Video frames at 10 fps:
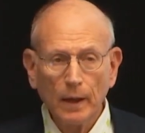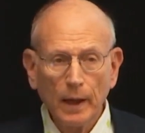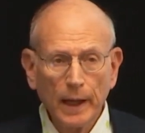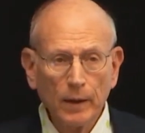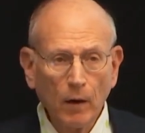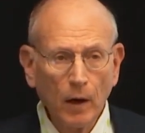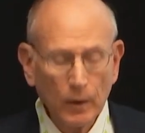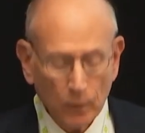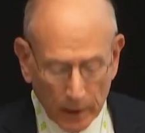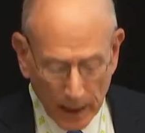and
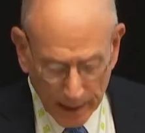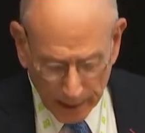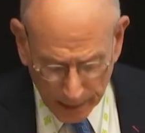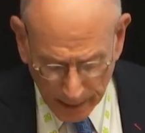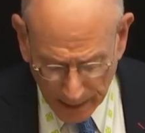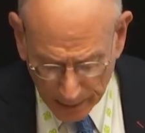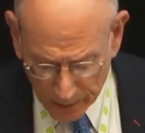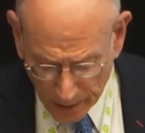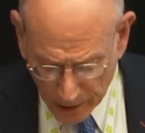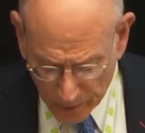art were not in the United
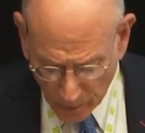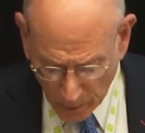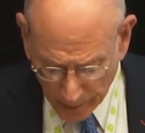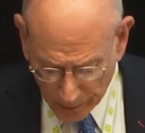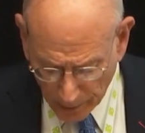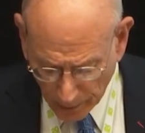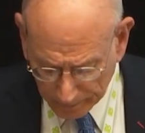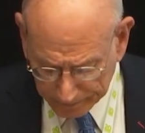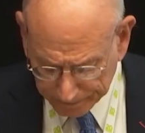States, but were in Europe.